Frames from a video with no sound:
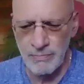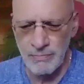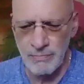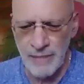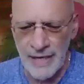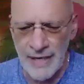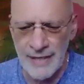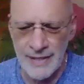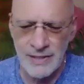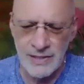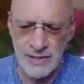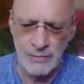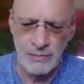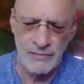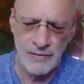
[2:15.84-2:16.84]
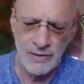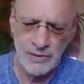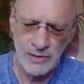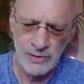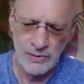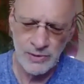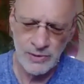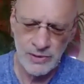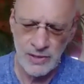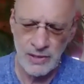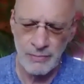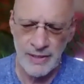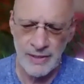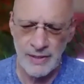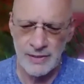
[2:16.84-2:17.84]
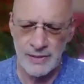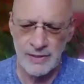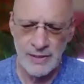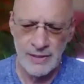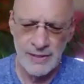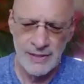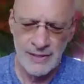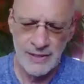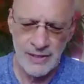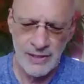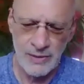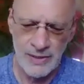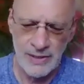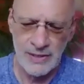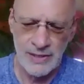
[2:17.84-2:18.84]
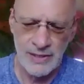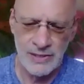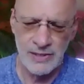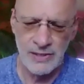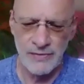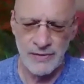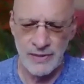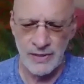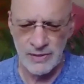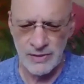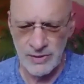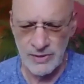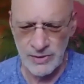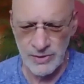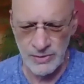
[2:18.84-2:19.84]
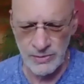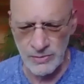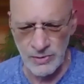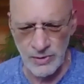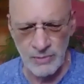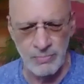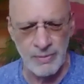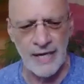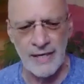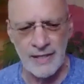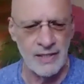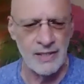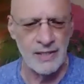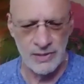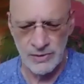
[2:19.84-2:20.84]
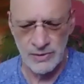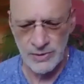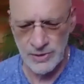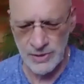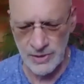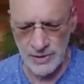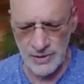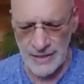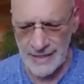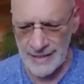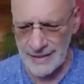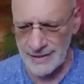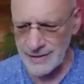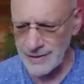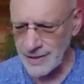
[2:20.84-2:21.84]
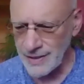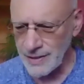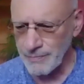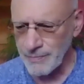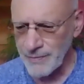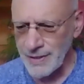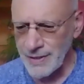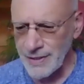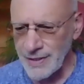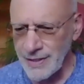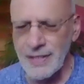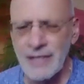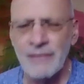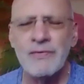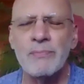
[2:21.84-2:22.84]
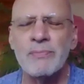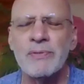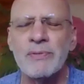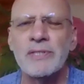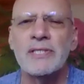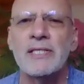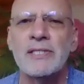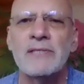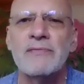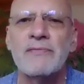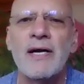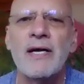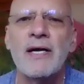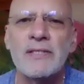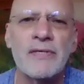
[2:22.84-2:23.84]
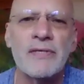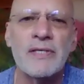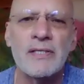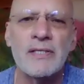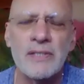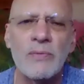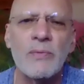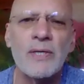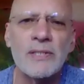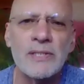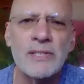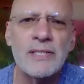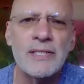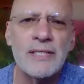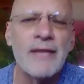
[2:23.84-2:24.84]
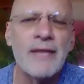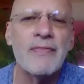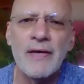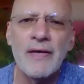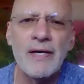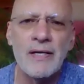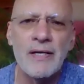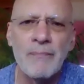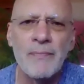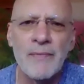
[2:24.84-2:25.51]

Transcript: back at some of our solutions, they may not, it's difficult to look back on a solution and have an appreciation for how difficult it was to get there.